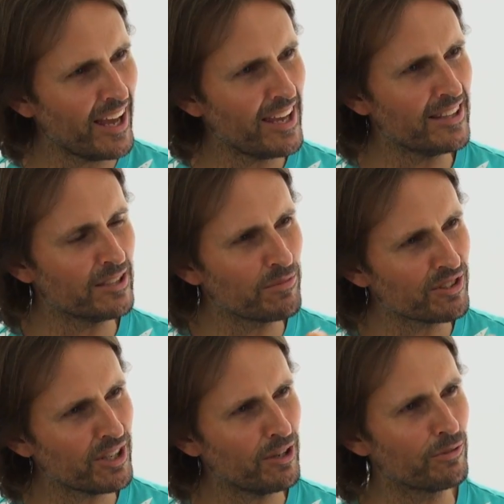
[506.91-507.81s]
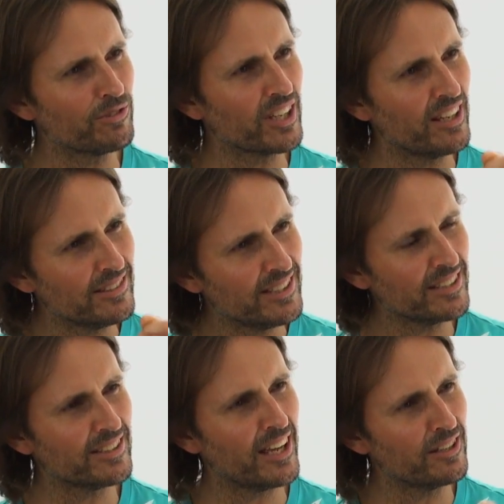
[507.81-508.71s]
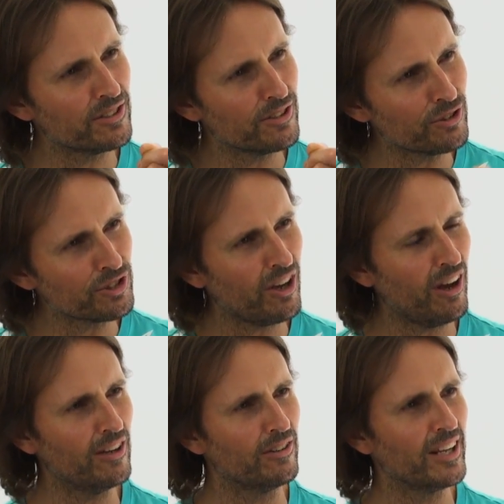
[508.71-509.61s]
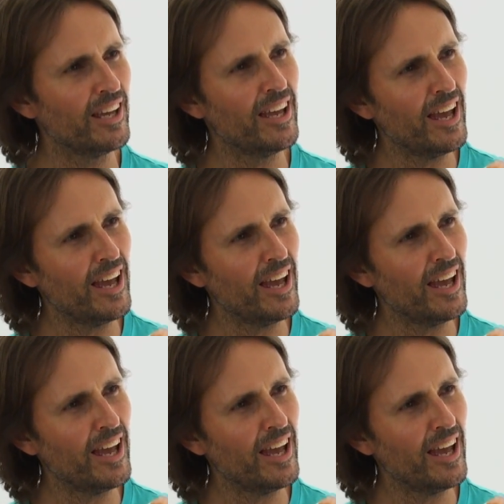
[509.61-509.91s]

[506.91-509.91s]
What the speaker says: they themselves can dictate to the child